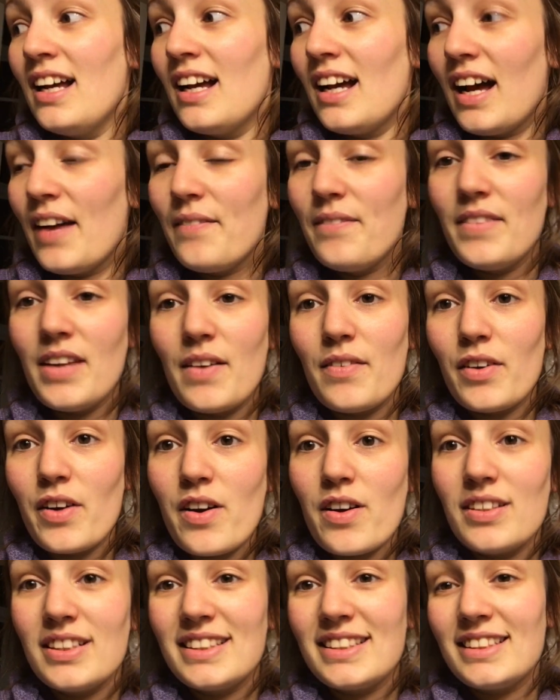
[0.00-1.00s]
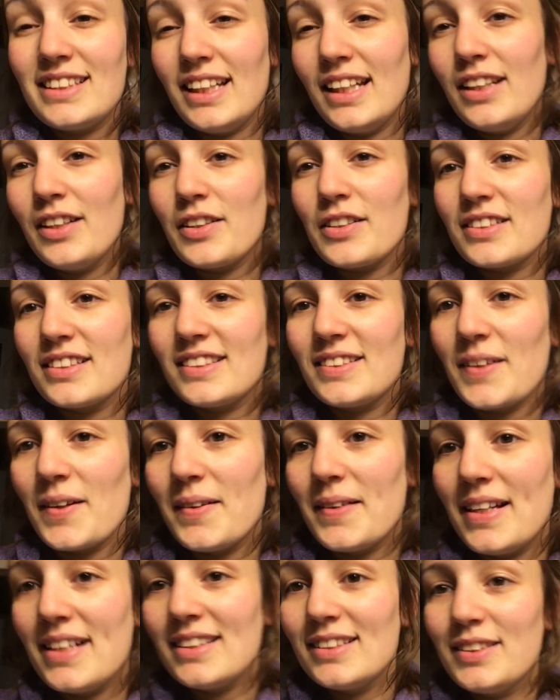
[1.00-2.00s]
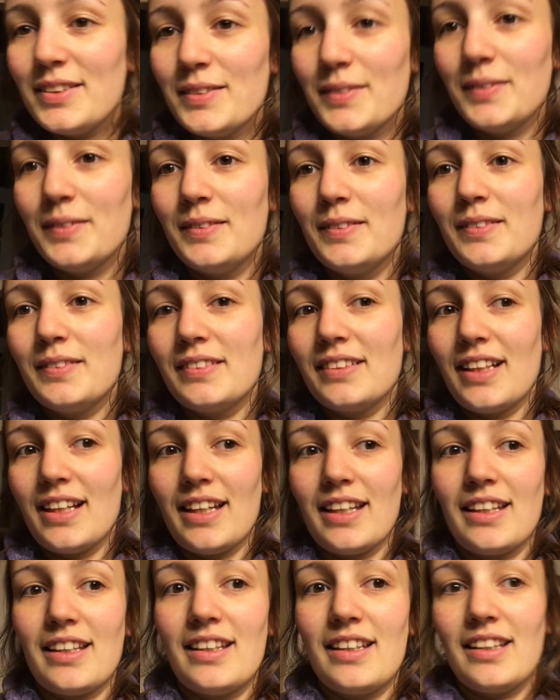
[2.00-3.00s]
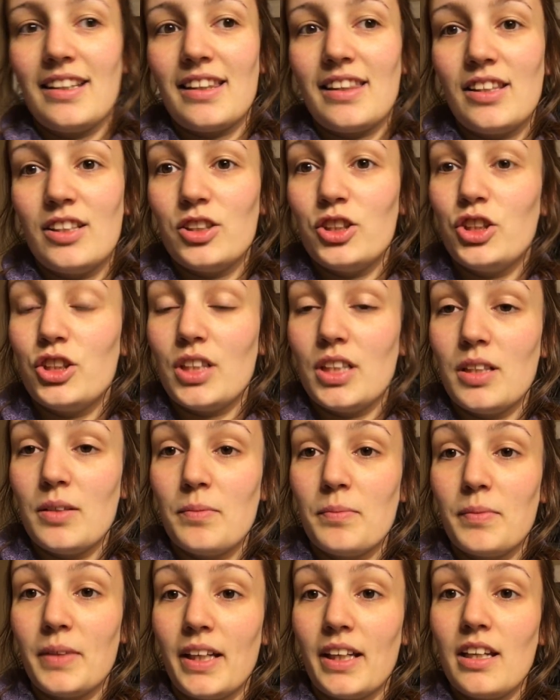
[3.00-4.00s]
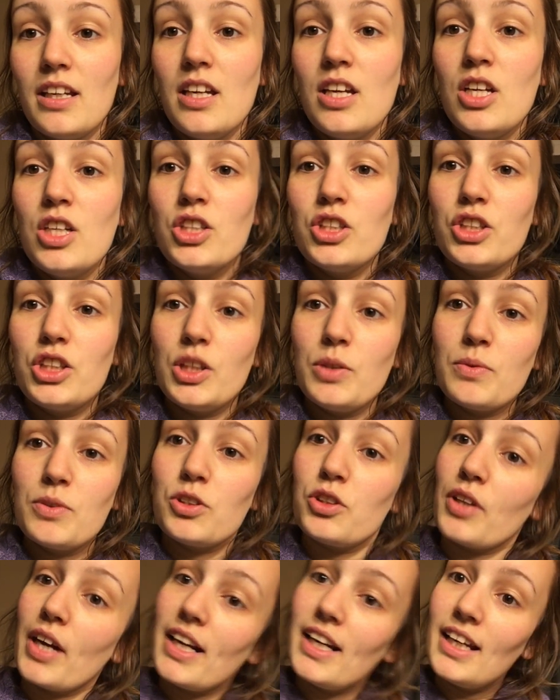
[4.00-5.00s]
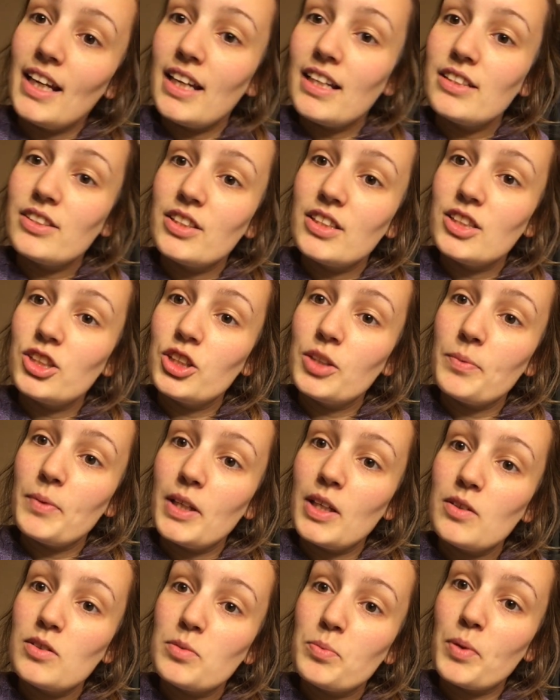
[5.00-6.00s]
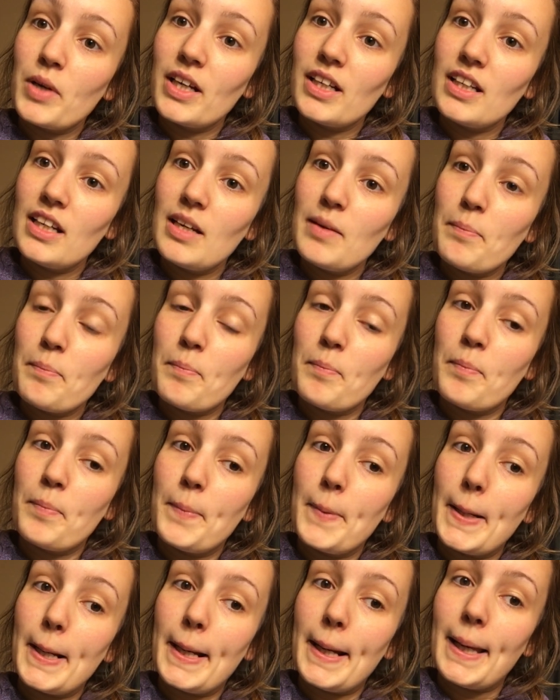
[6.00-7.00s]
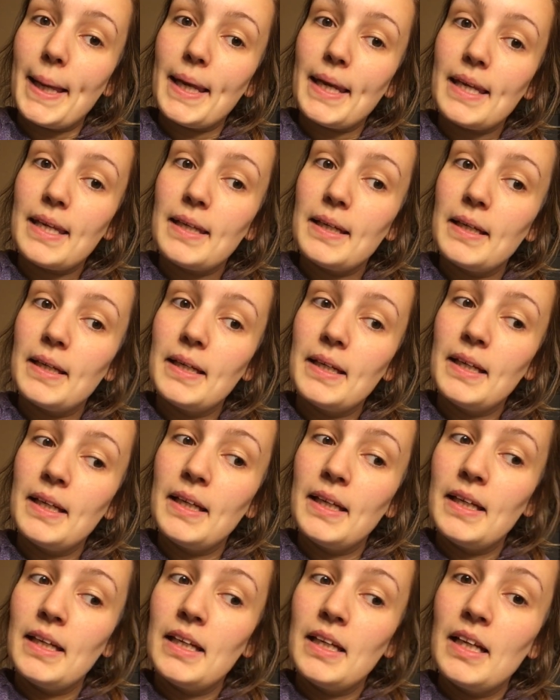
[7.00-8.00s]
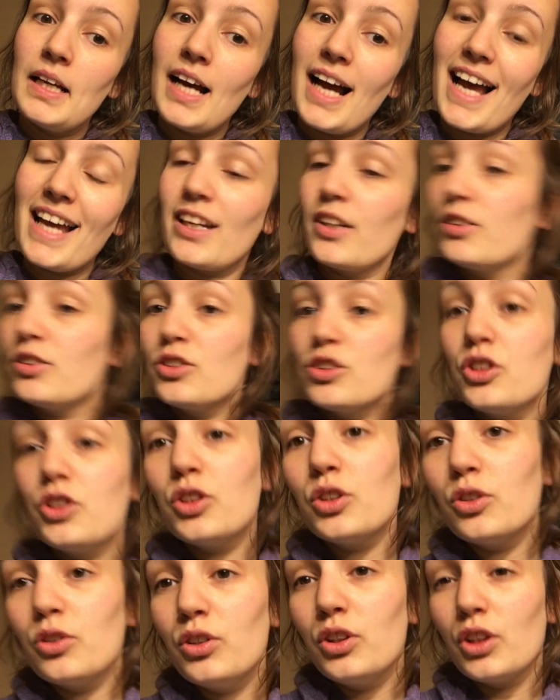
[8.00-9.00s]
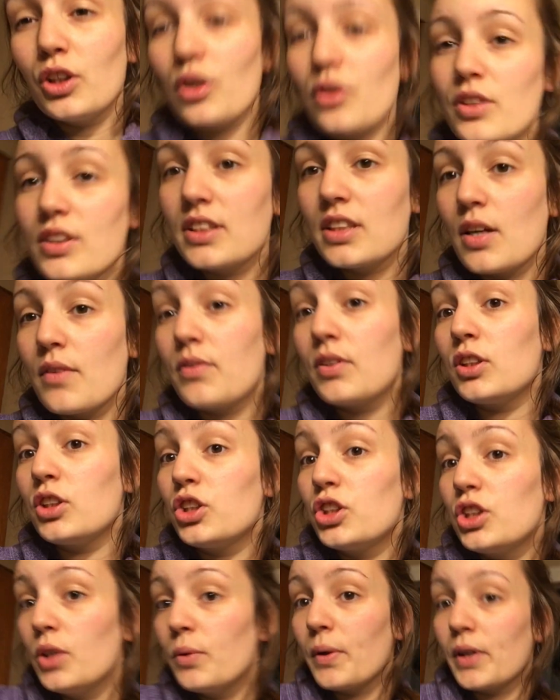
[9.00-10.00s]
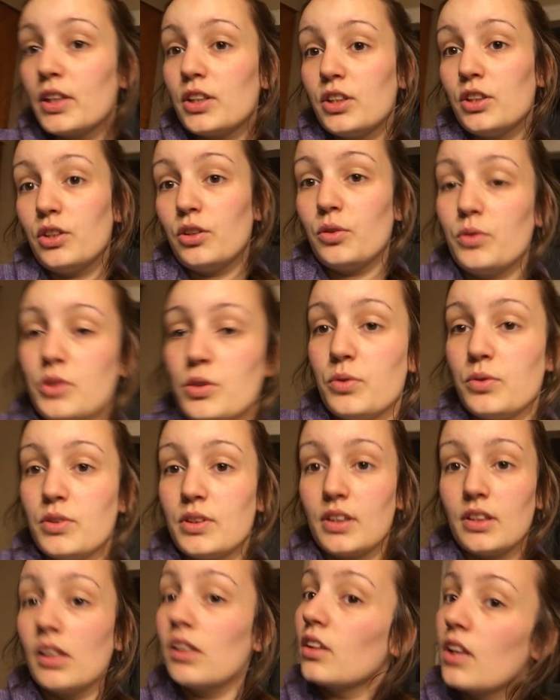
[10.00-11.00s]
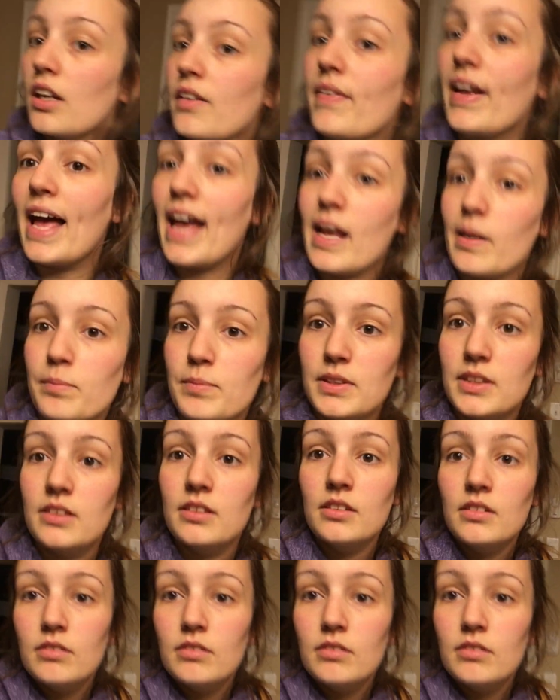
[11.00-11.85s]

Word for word: I've never seen her so into, like, the gym. Like, she was trying to get into the gym while I was pregnant, but I couldn't do, you know, the stuff that she wanted to do, which was a lot of abs